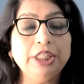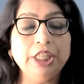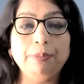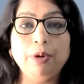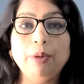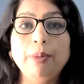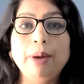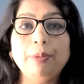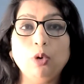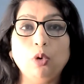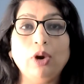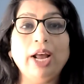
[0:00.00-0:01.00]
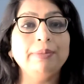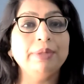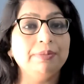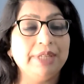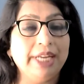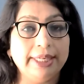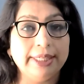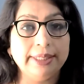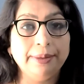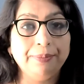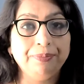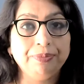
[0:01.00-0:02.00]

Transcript: diploma program subjects.